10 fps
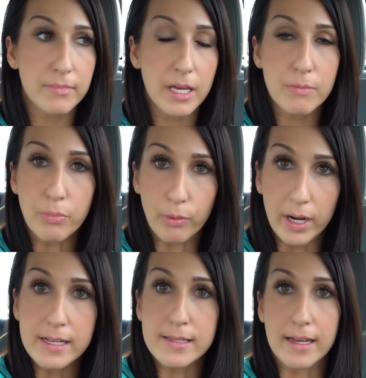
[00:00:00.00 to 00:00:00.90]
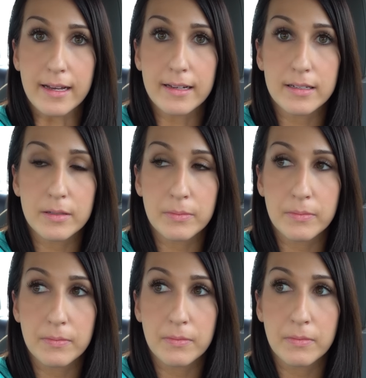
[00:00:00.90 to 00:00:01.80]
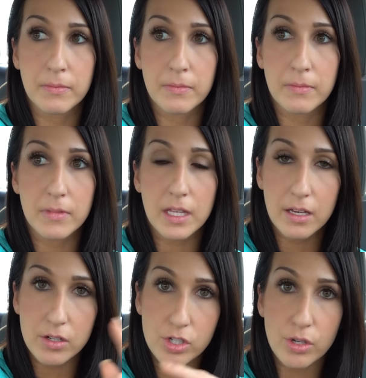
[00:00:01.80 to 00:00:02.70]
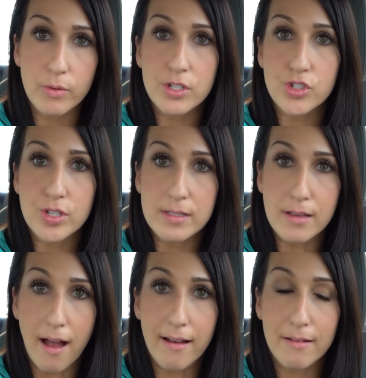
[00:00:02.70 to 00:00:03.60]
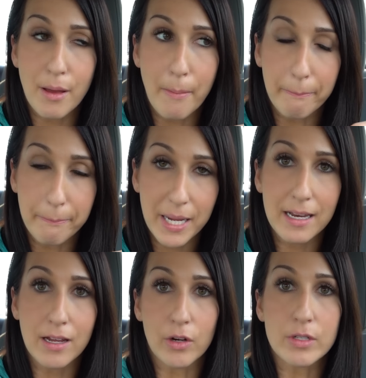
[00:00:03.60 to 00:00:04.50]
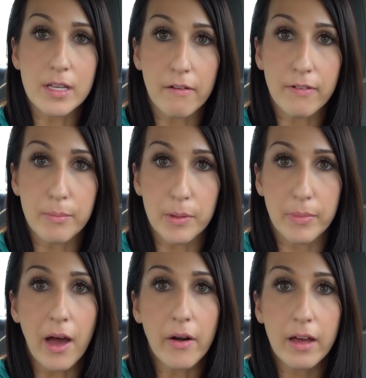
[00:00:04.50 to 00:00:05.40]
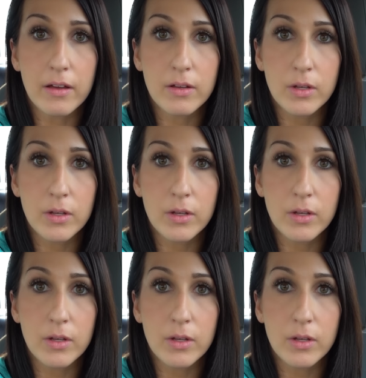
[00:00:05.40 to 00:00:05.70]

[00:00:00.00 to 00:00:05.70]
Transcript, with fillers: embrace it. The issue is just not beating yourself up about it.